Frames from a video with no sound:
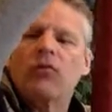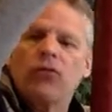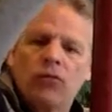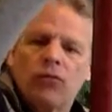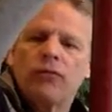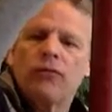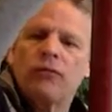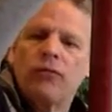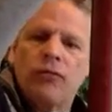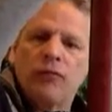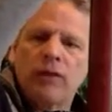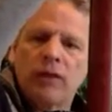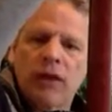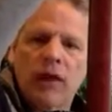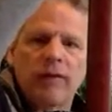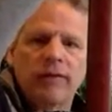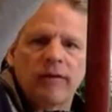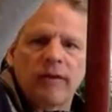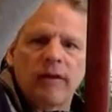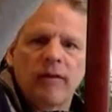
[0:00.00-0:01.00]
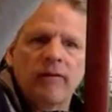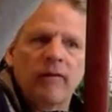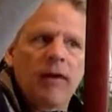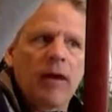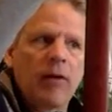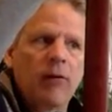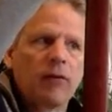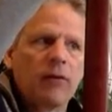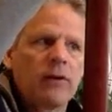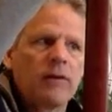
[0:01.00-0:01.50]
your velocity is
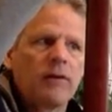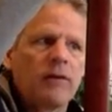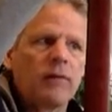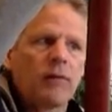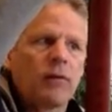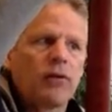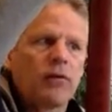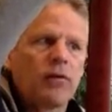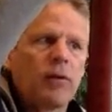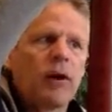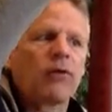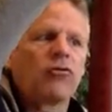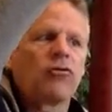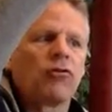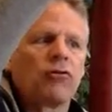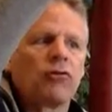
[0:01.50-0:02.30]
now in a different direction.